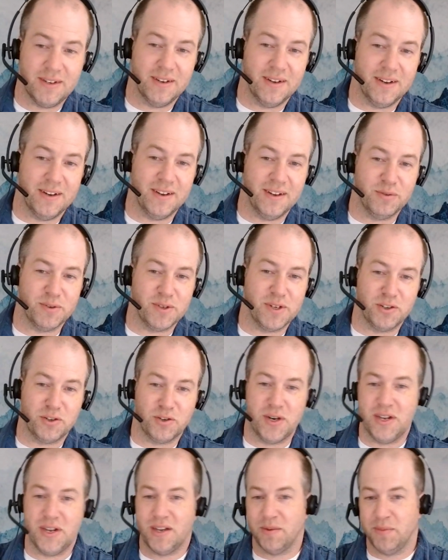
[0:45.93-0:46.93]
I was at a
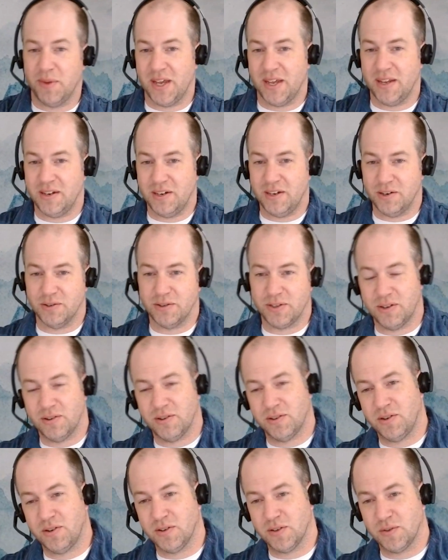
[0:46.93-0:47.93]
training command near
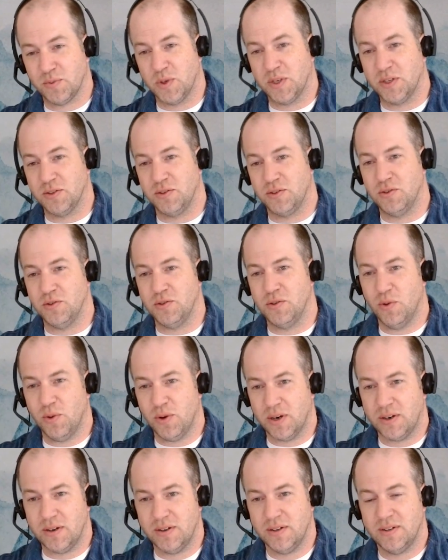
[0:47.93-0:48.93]
Saratoga Springs, New
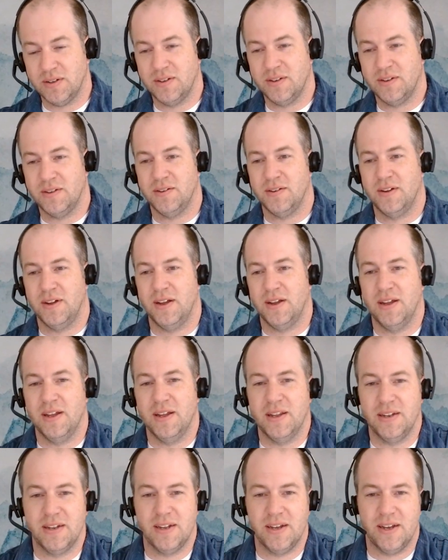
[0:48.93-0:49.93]
York.
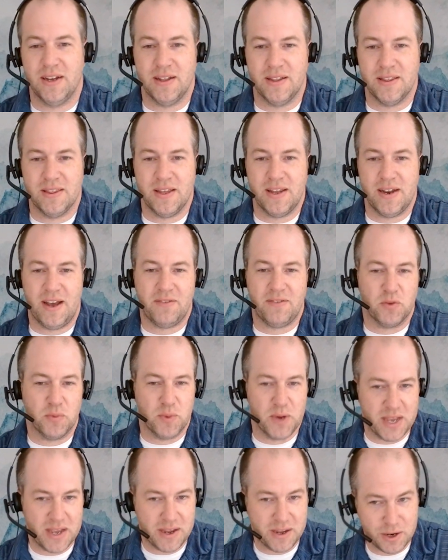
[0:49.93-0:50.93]
And then after
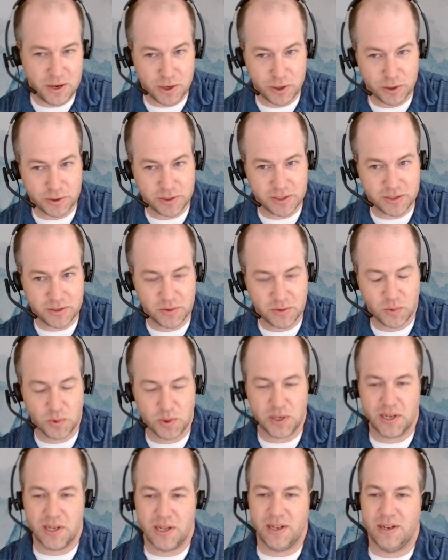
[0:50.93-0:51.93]
my 8 years
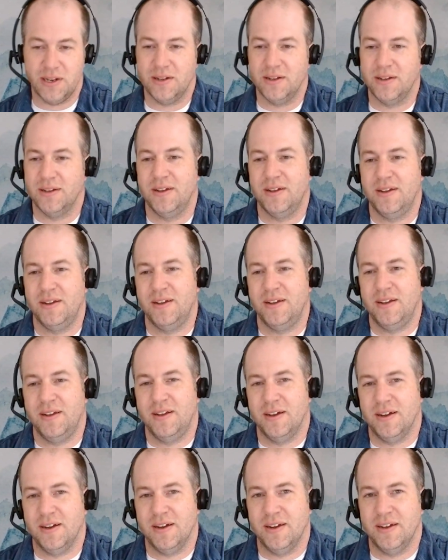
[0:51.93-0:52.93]
were done,
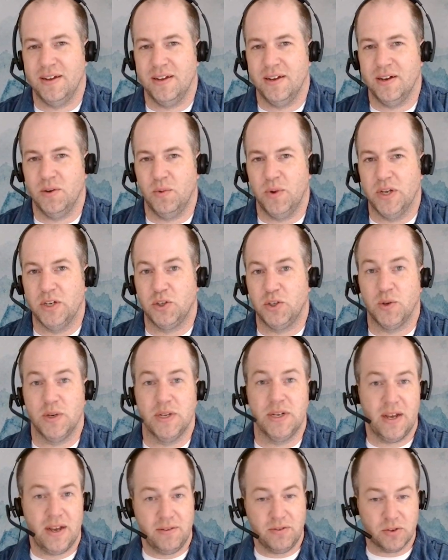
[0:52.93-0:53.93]
I went and
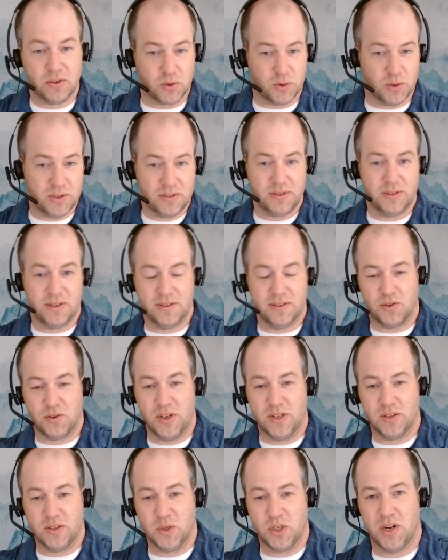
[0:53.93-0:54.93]
joined Eversource as a
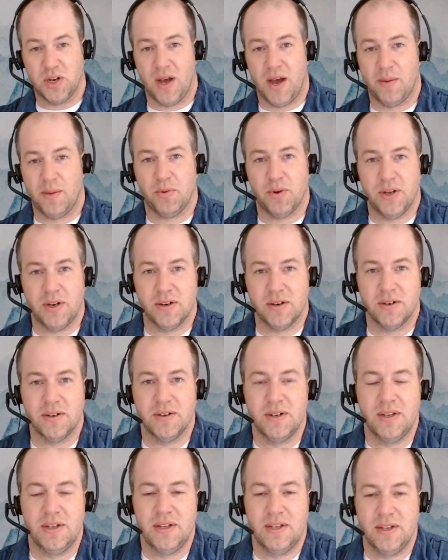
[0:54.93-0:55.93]
transmission
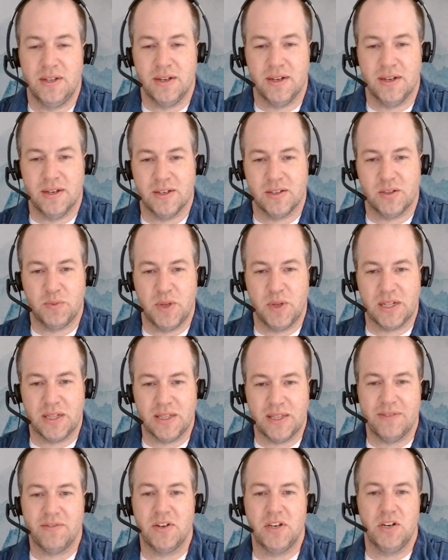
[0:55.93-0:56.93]
operator. Spent
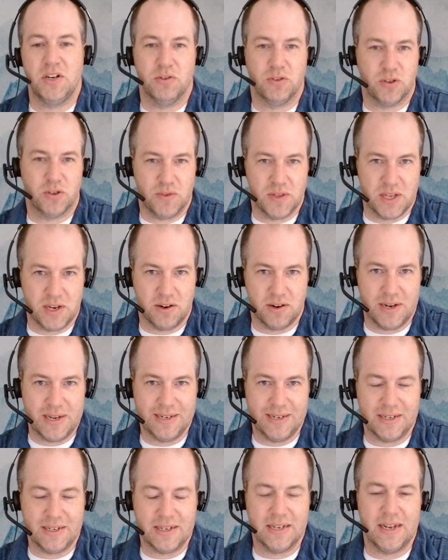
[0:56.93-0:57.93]
11 years over there
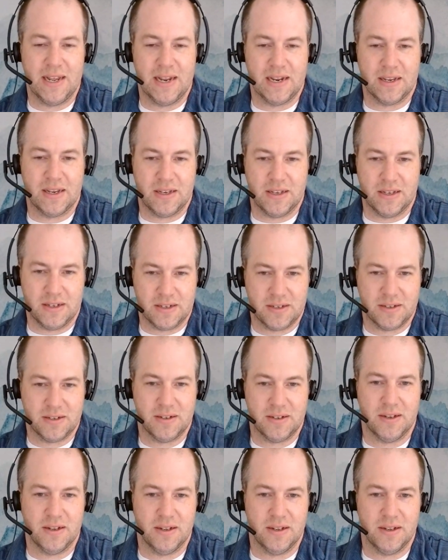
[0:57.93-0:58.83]
in Connecticut.